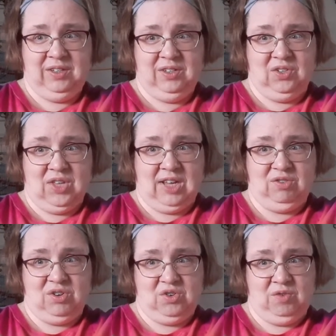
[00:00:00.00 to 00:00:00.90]
So that's what
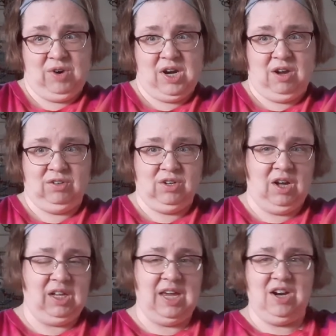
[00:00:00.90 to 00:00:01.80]
they're doing right now. So
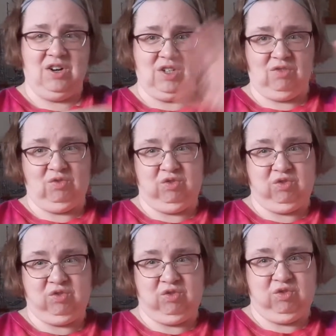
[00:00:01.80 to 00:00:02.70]
all I hear is
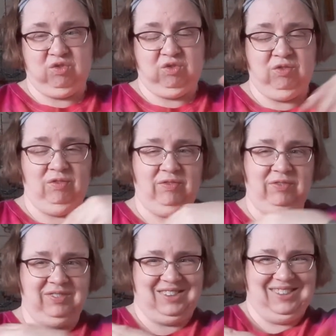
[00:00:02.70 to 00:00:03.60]

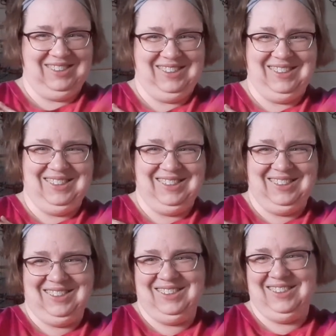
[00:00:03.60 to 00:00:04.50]
so
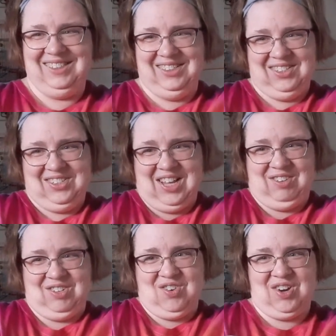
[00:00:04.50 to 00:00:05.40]
that's
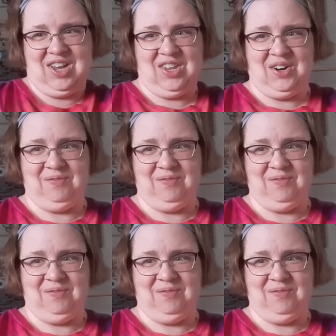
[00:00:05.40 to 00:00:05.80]
what's going on there.